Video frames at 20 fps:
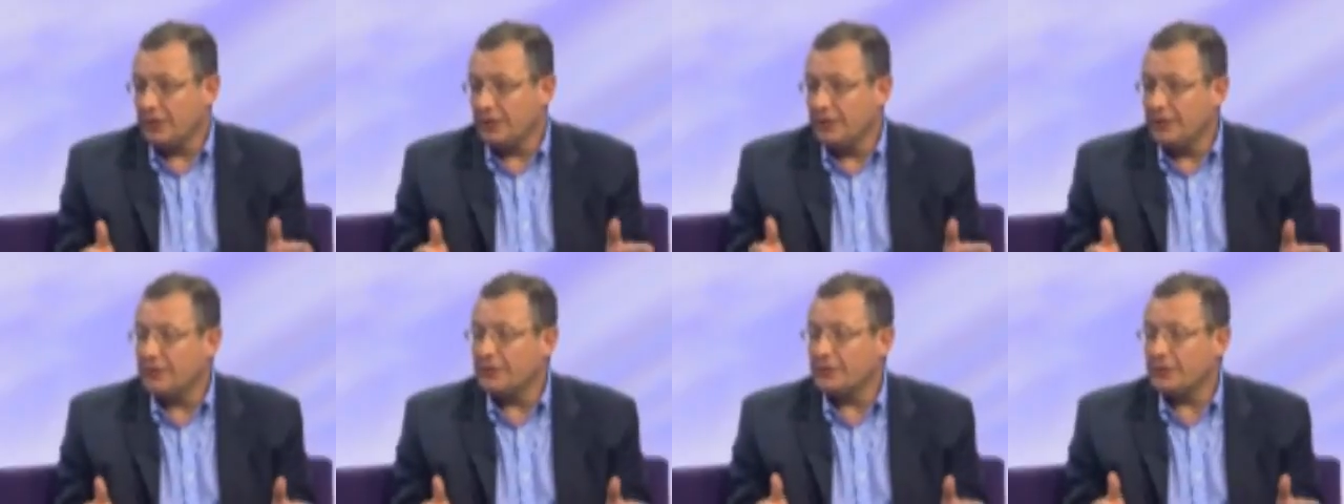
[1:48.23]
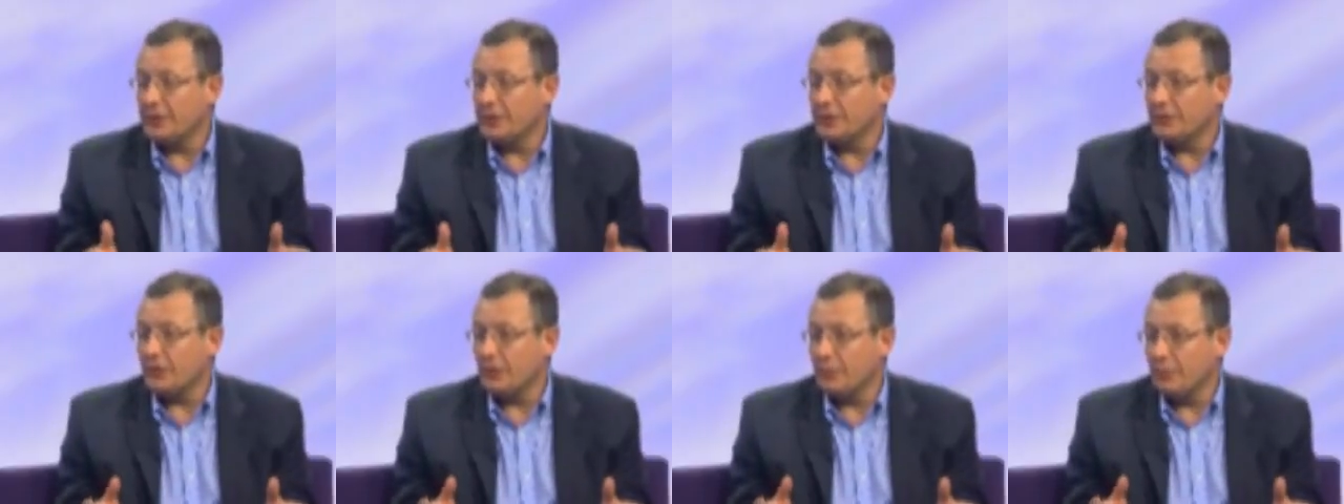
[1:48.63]

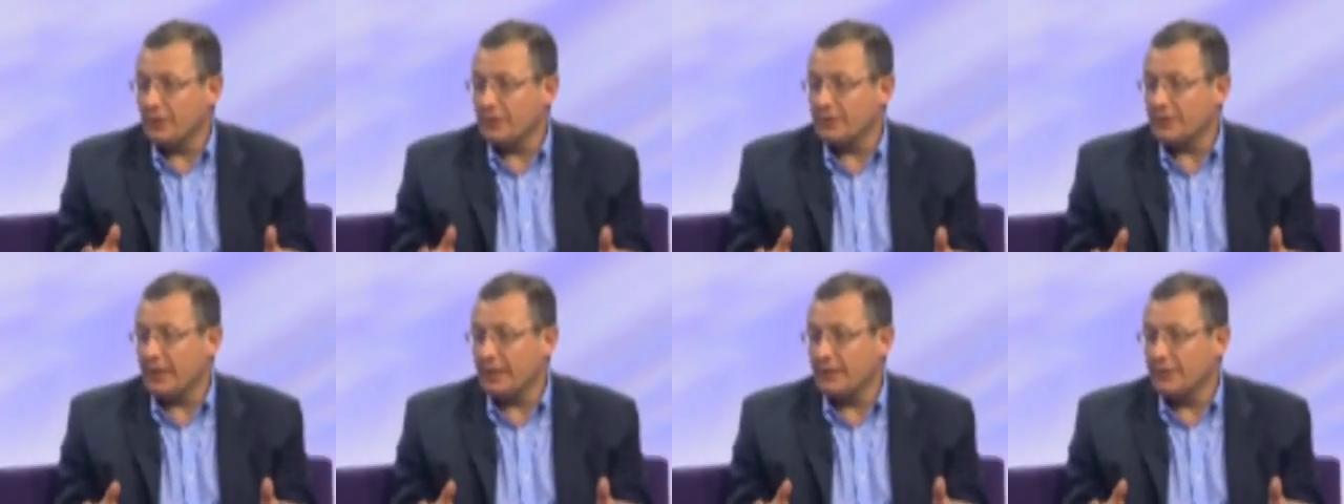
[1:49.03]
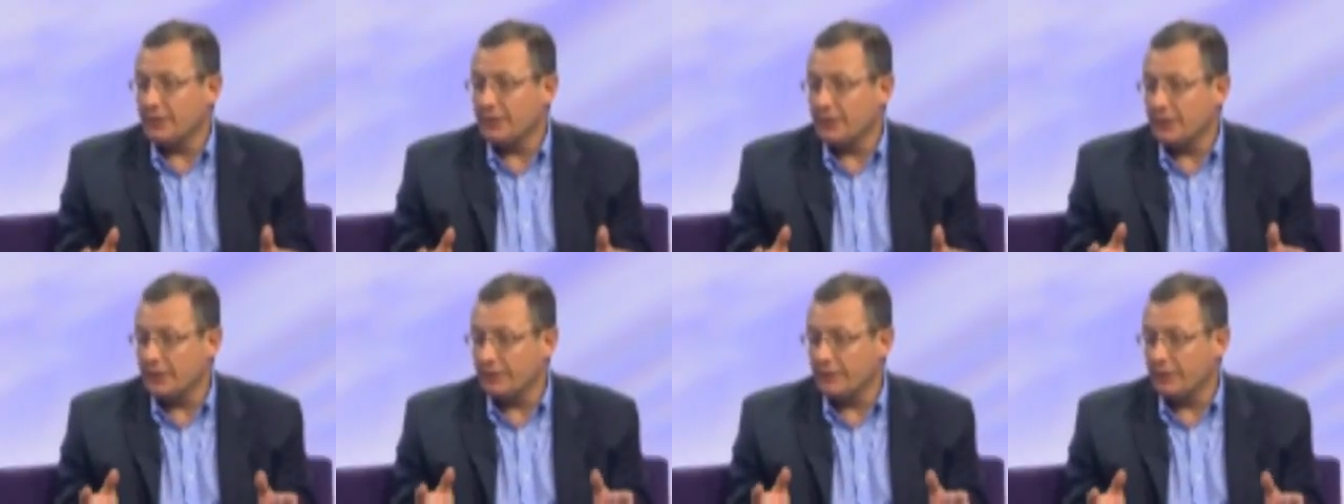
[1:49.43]
distance from the center
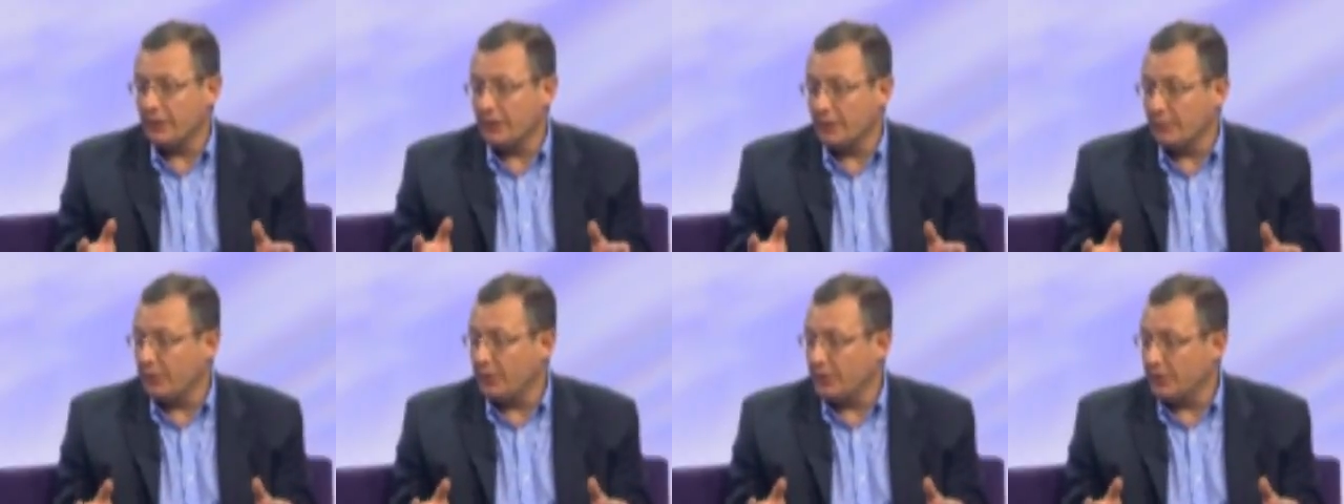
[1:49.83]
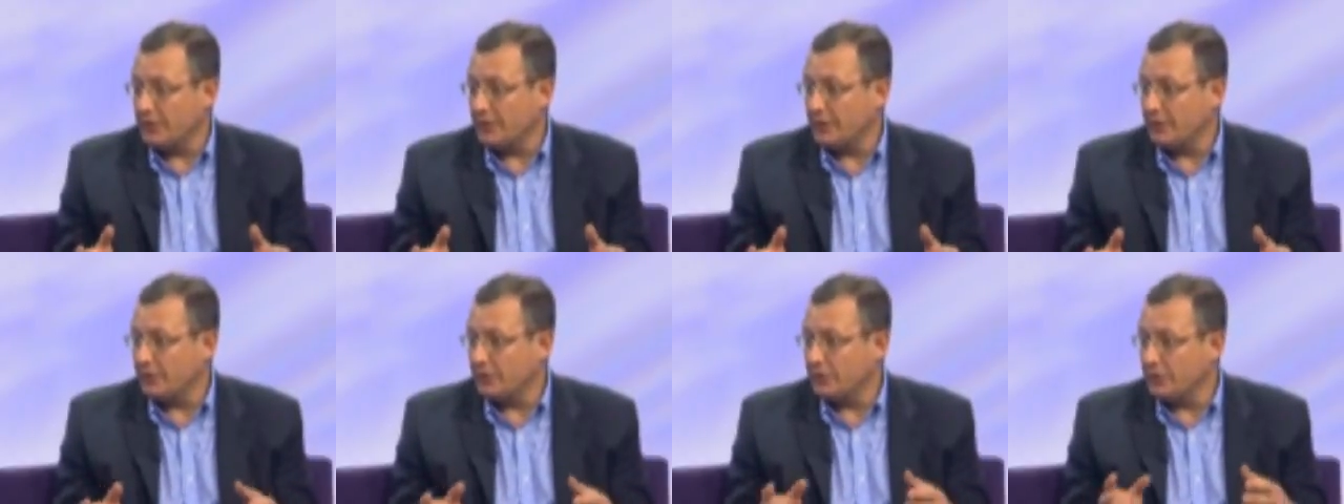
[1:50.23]
of the
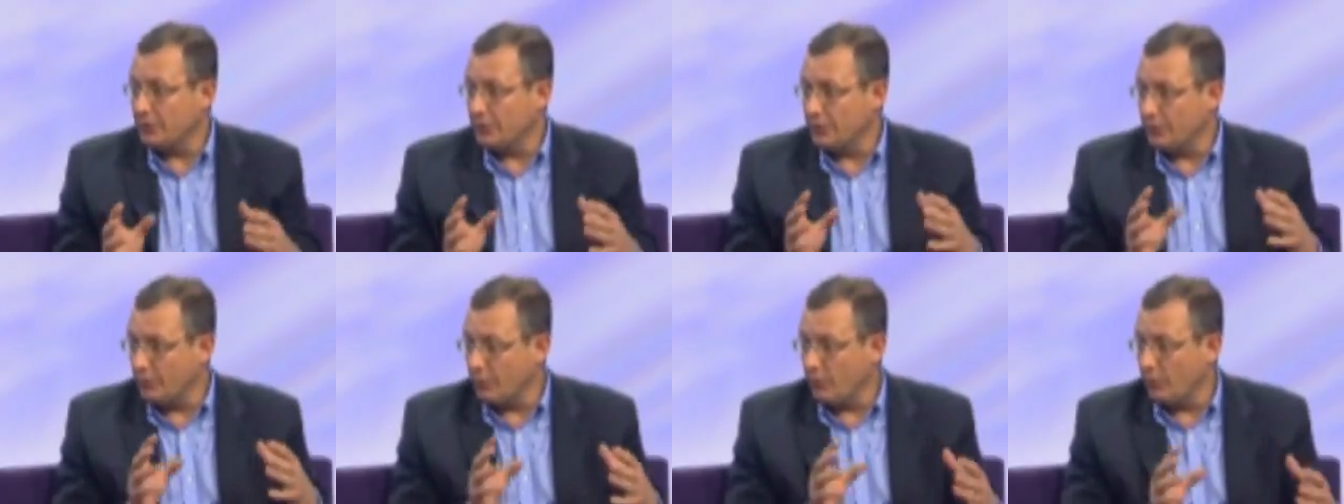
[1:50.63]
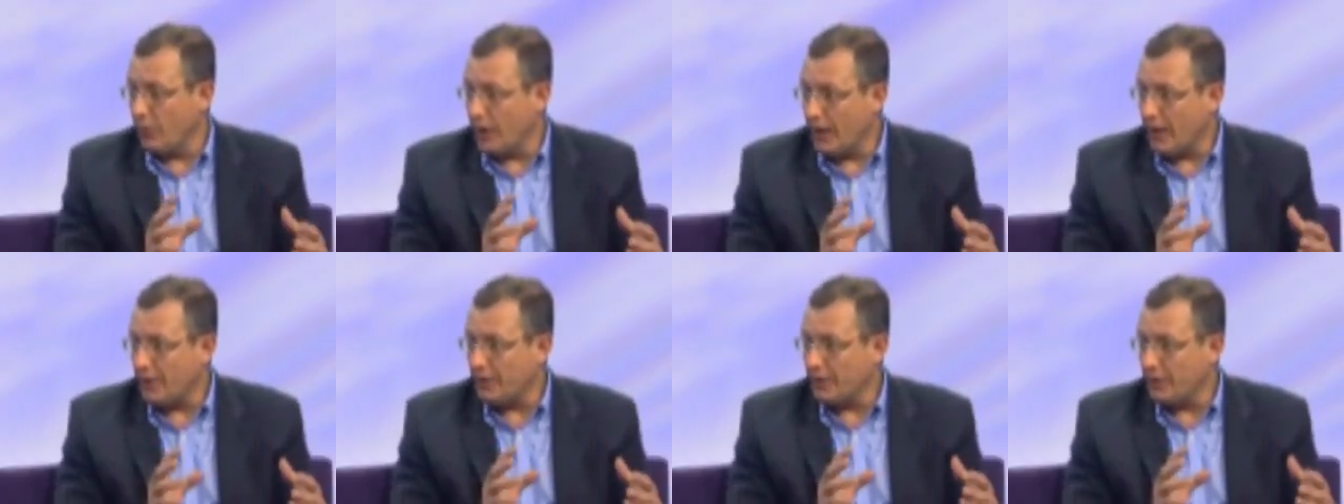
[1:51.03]
computing to
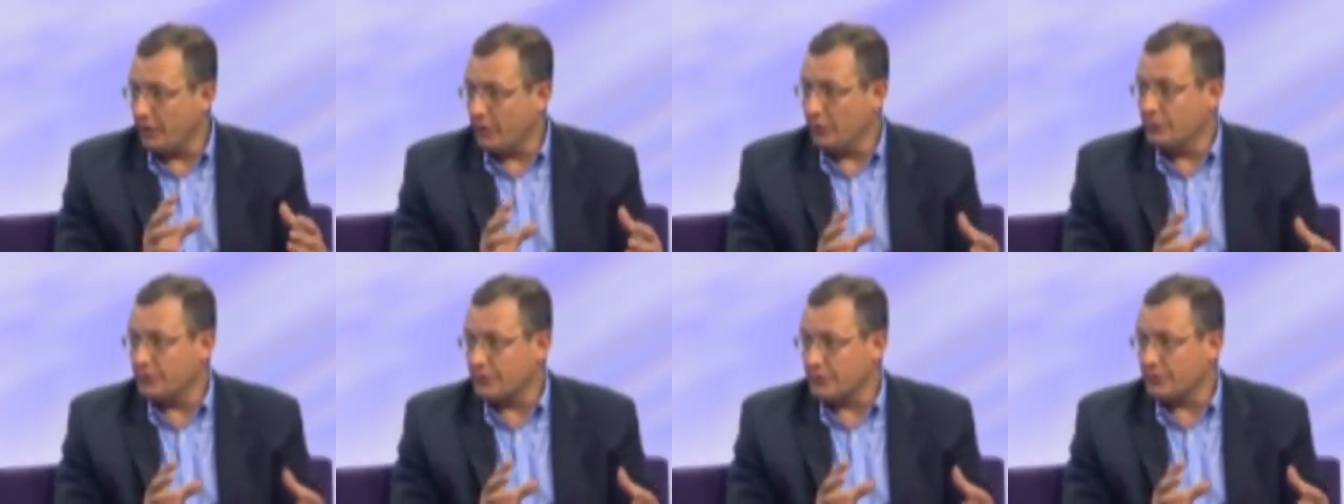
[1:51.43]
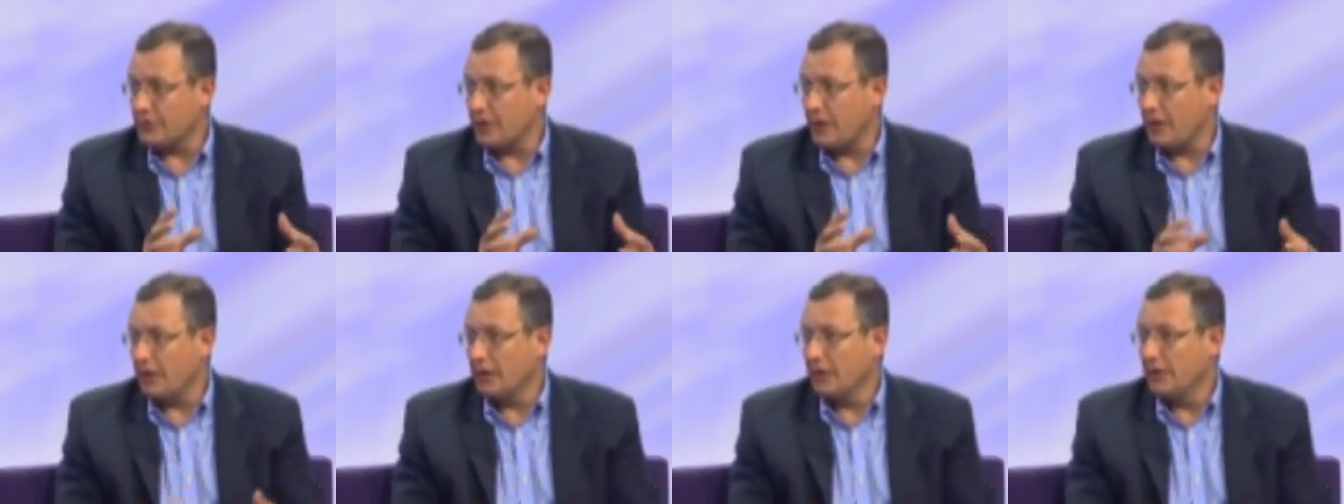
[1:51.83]
where the users
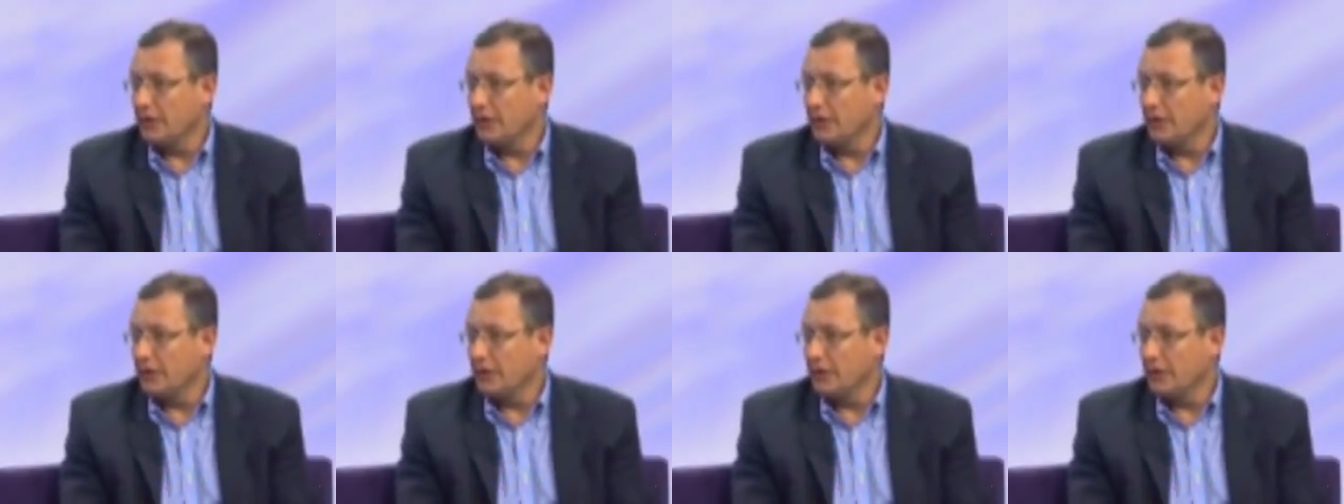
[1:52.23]
are,